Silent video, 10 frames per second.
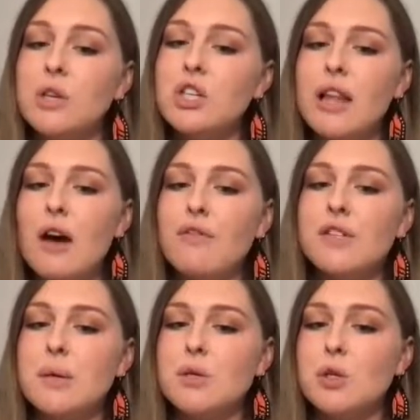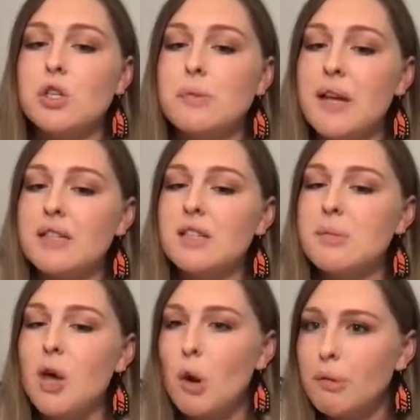which allowed for some social spaces to
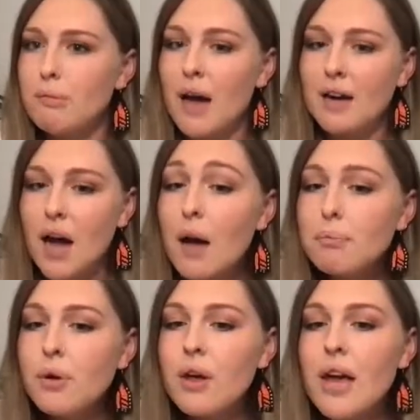be opened back up